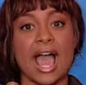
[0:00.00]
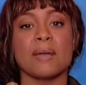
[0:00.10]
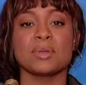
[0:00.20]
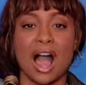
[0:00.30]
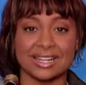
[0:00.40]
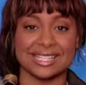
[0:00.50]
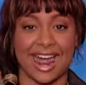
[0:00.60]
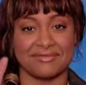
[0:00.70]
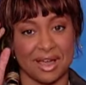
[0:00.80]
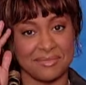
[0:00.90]
I blocked it
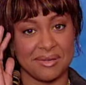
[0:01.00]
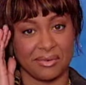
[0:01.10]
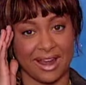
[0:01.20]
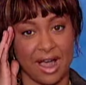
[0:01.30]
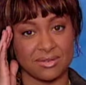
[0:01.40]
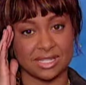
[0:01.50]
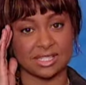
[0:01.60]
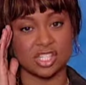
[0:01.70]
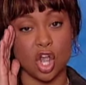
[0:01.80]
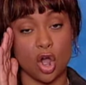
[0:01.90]
out of my memory. I was
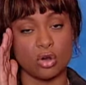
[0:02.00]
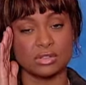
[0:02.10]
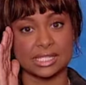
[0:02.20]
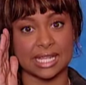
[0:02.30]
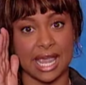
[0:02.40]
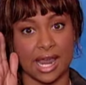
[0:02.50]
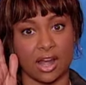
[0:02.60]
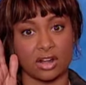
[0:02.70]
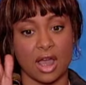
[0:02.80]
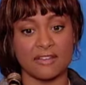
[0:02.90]
so
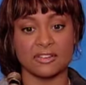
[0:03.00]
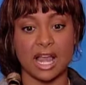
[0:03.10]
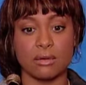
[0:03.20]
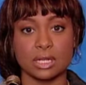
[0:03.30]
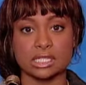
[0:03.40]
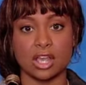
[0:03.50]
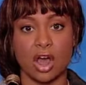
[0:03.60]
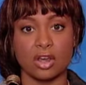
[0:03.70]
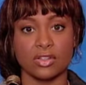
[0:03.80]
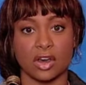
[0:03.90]
scared. I forgot what it's
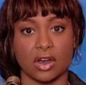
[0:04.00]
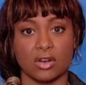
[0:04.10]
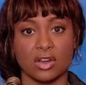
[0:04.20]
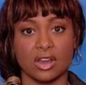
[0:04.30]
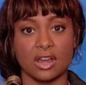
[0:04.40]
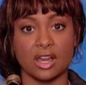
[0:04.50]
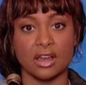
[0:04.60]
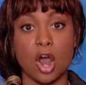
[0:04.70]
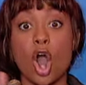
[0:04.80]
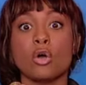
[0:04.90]
called though.
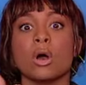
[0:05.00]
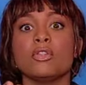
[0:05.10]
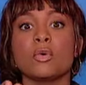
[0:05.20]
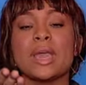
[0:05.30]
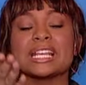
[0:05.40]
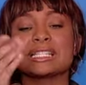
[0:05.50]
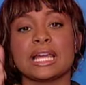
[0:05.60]
Oh, what? the weakest